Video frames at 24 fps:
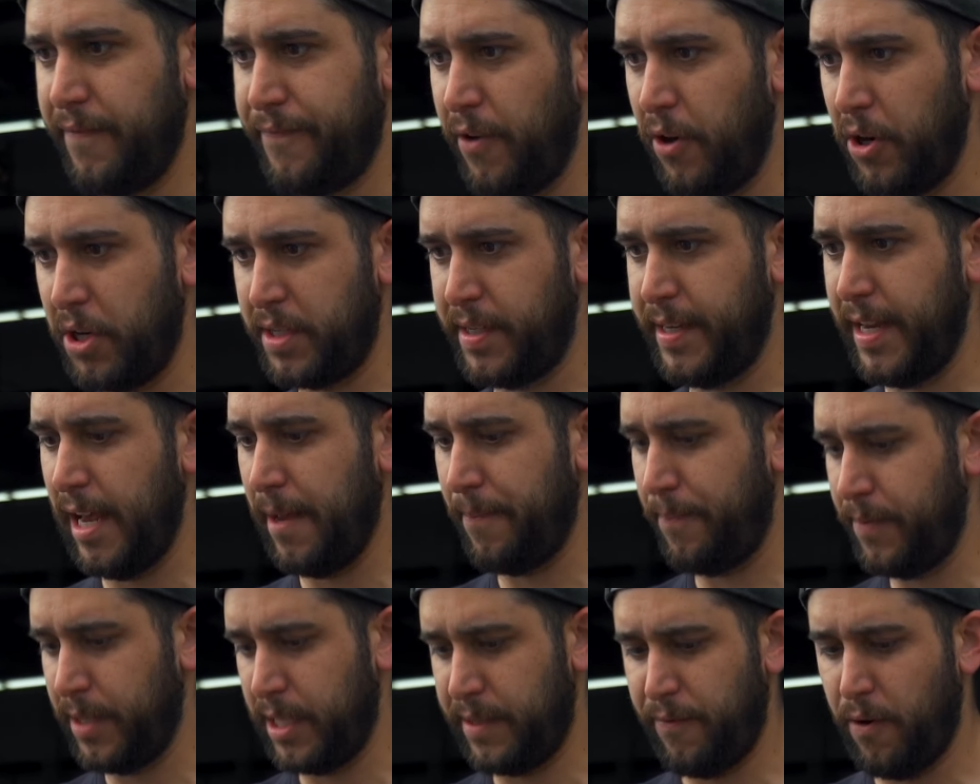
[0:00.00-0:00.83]
first
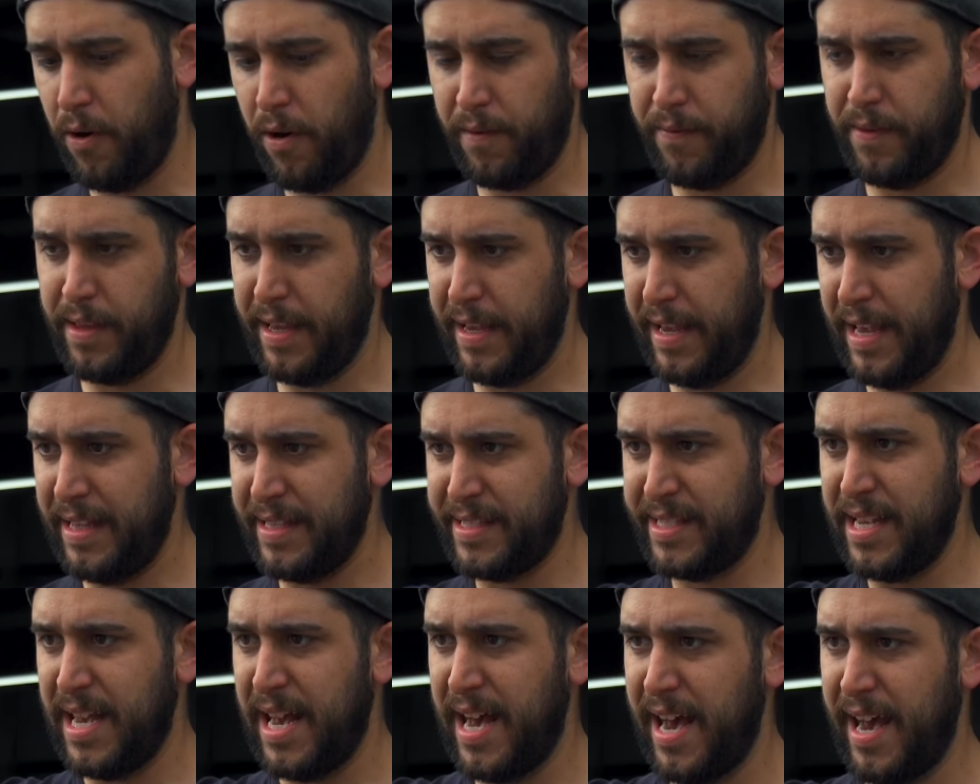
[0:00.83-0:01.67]
step. As far as the
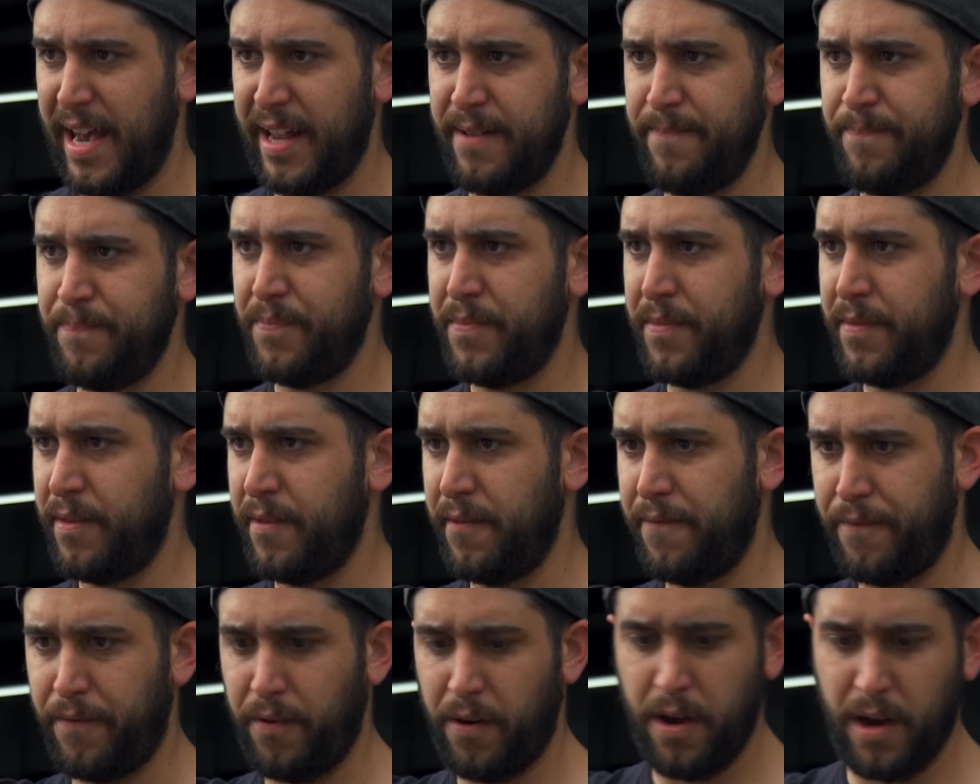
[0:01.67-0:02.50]
inside, the
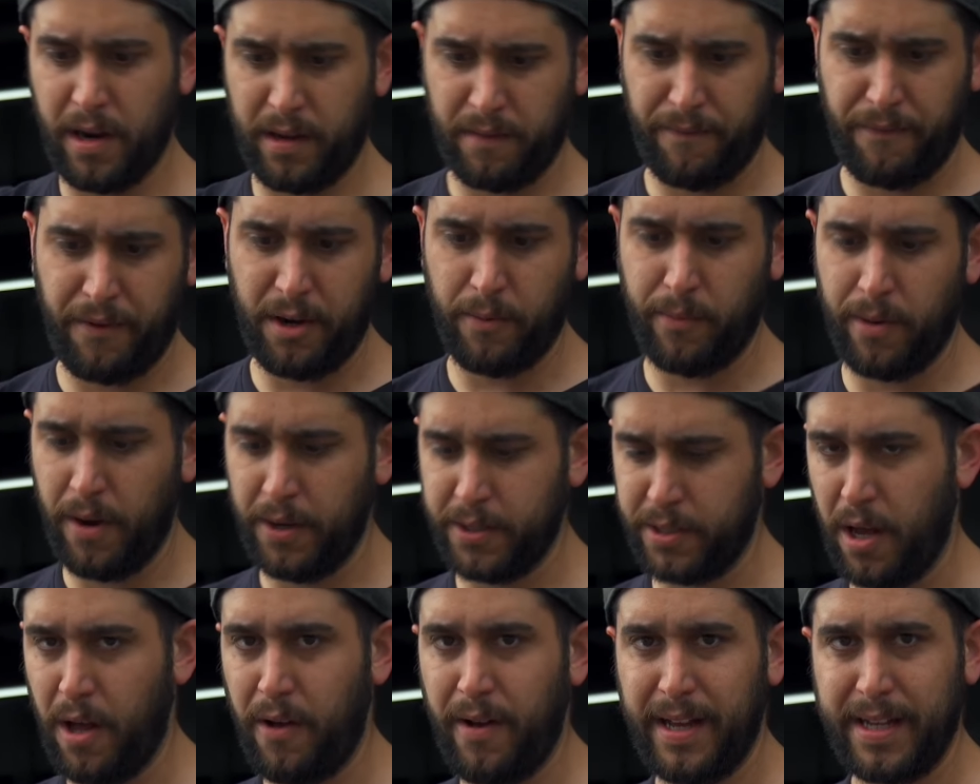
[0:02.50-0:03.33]
front, fender
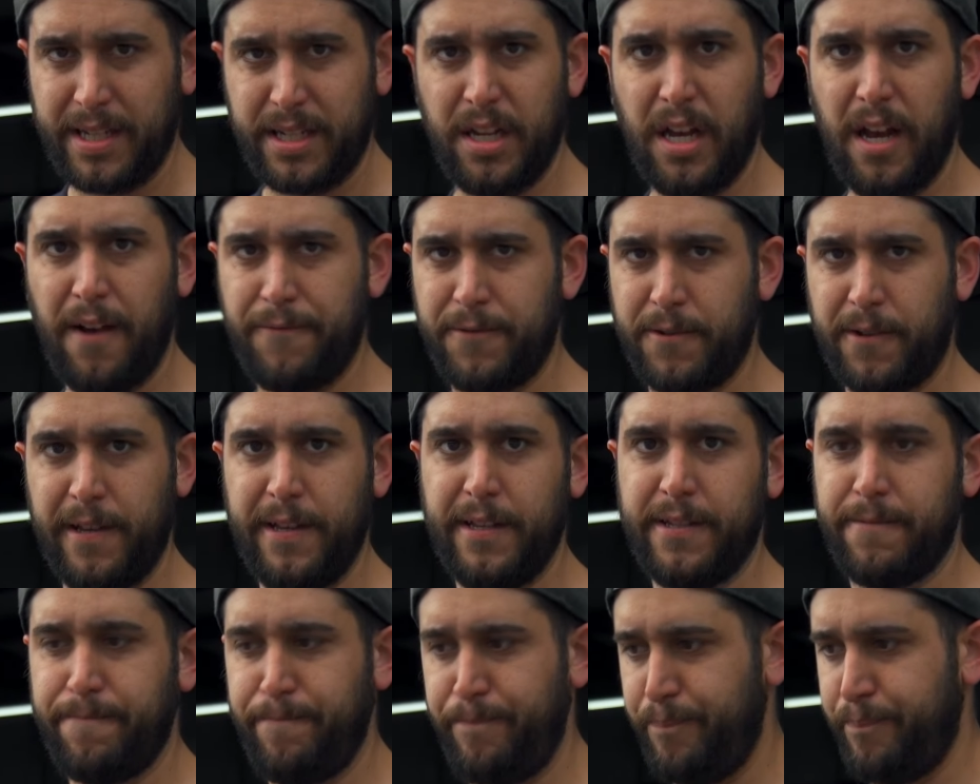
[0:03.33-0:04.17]
wells, all that stuff
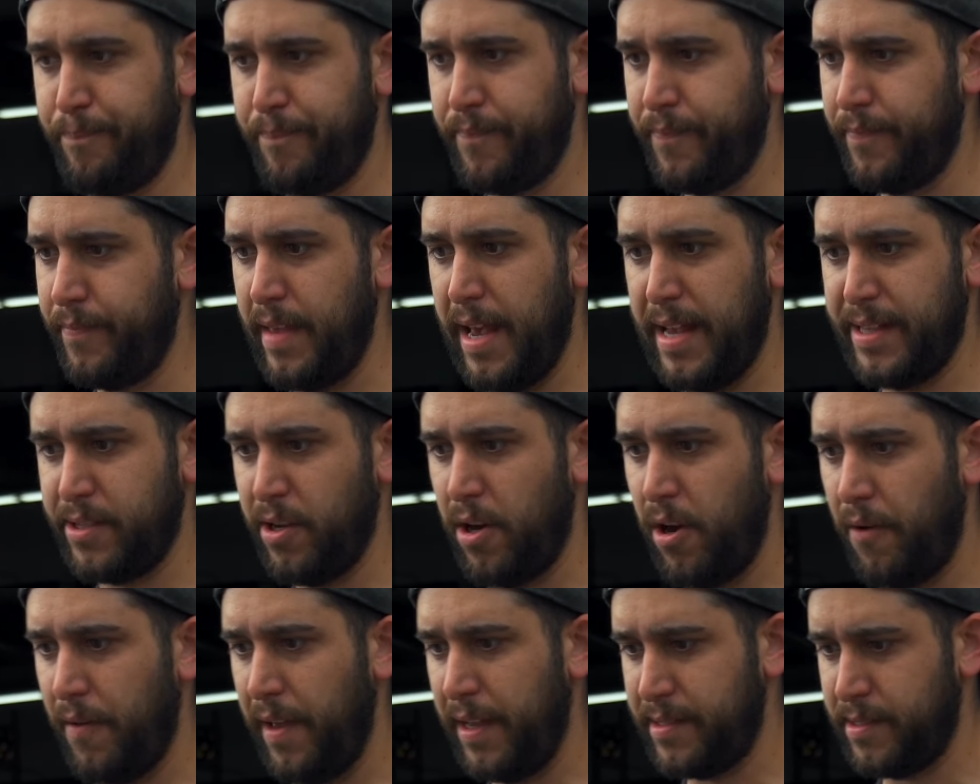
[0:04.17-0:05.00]
that's
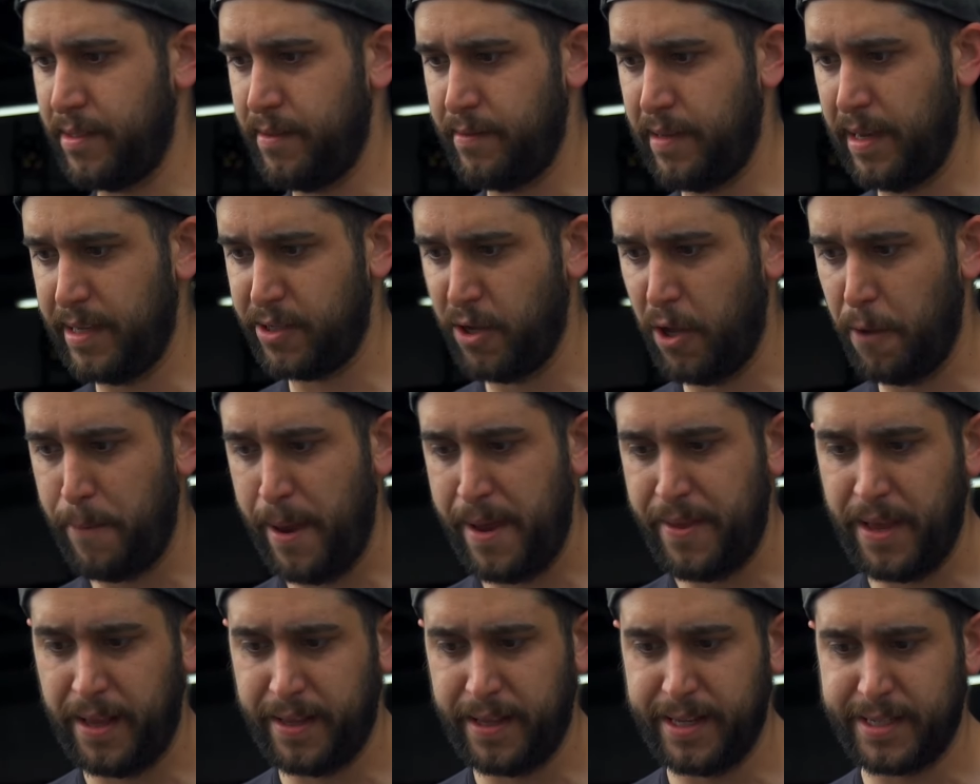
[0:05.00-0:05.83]
all. That's all the
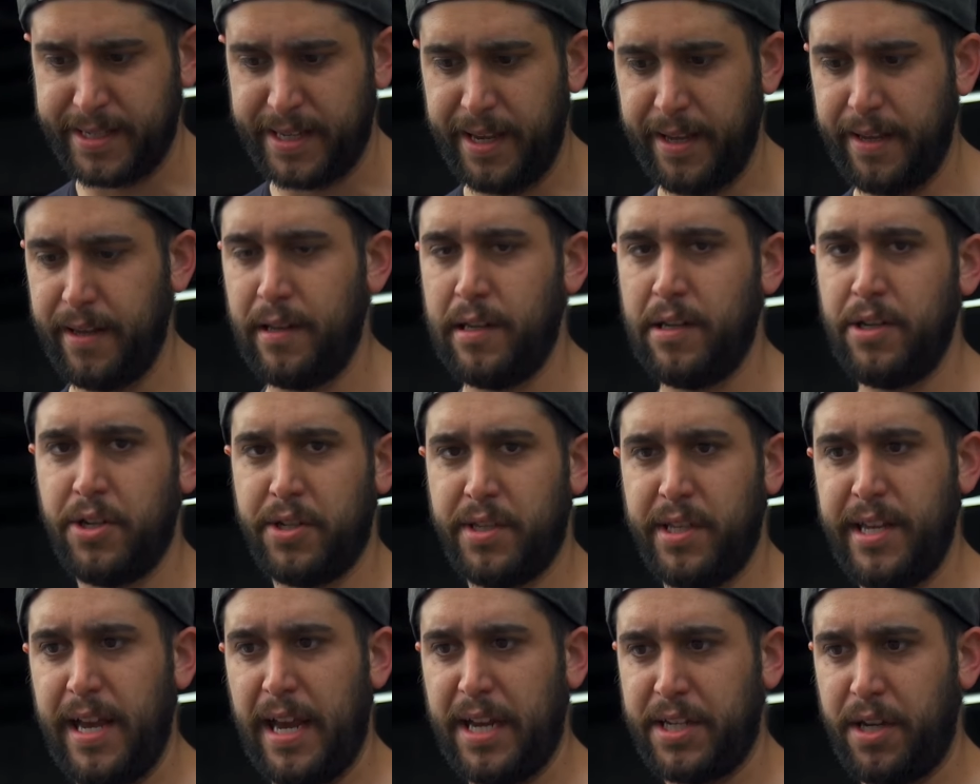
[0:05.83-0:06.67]
paint that is getting.
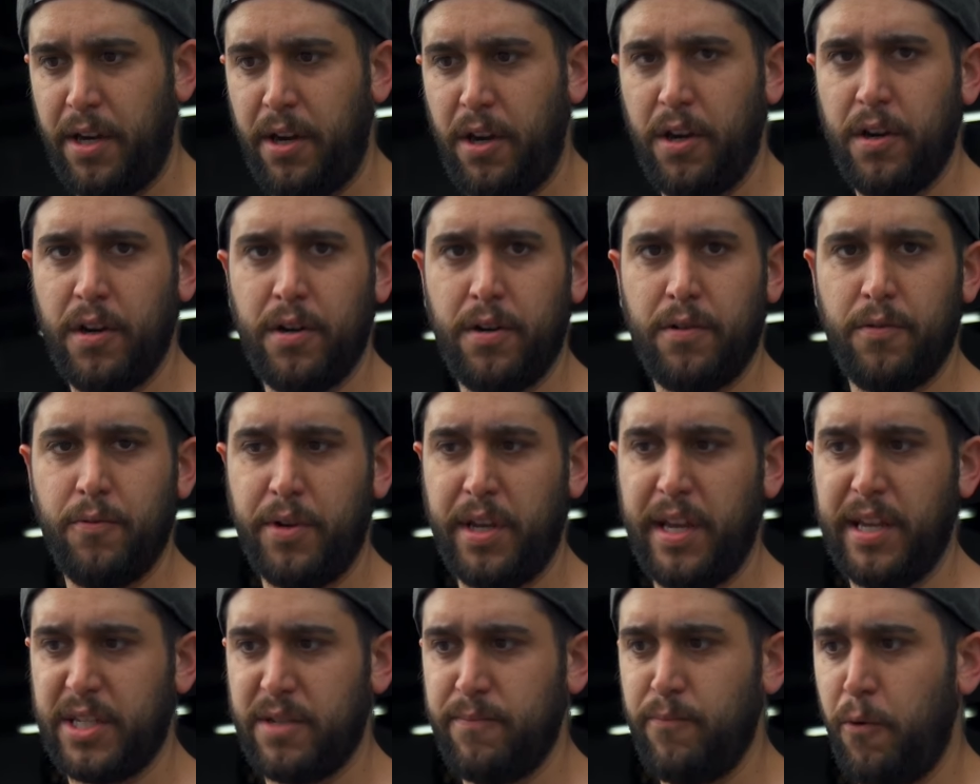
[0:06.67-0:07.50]
Just the exterior, we'll
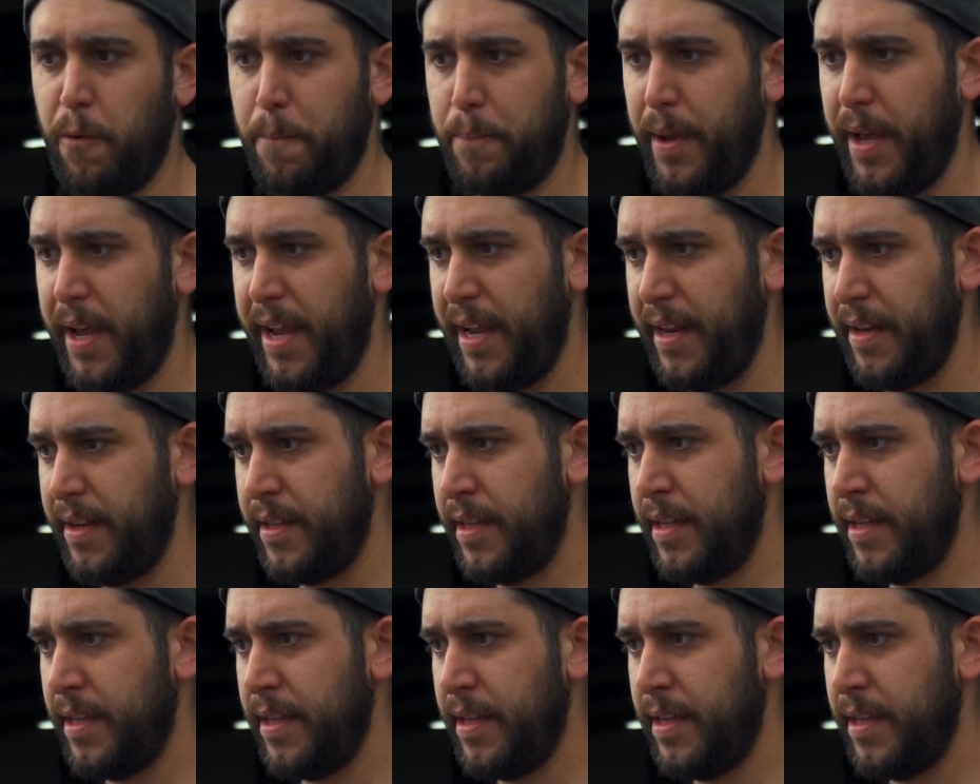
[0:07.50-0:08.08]
get some more paint.